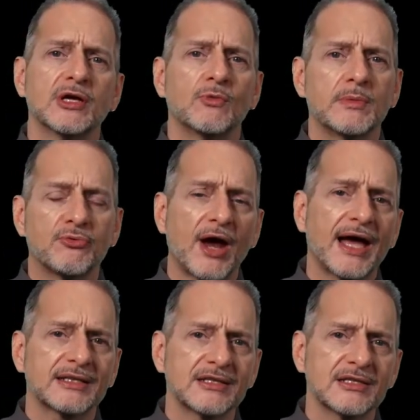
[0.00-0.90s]
we
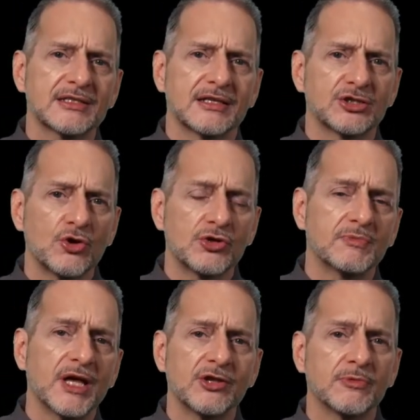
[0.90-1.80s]
practice and show
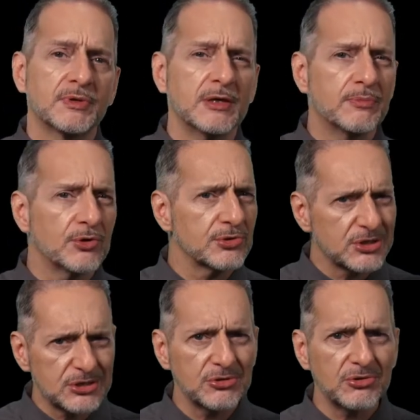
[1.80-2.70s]
them to other people. There's
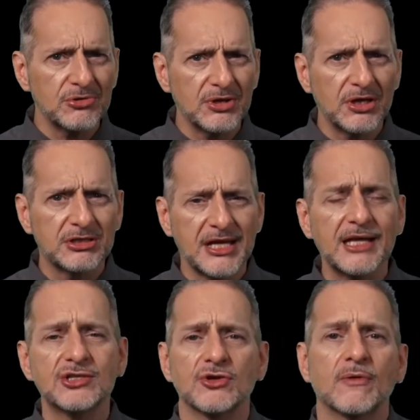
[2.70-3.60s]
still a
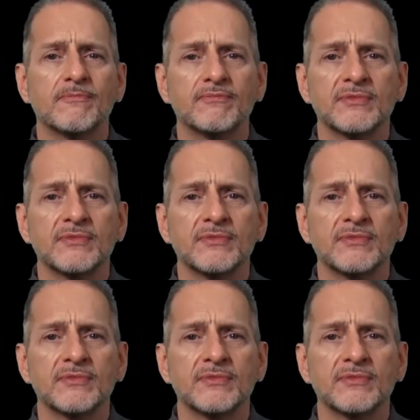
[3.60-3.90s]
danger.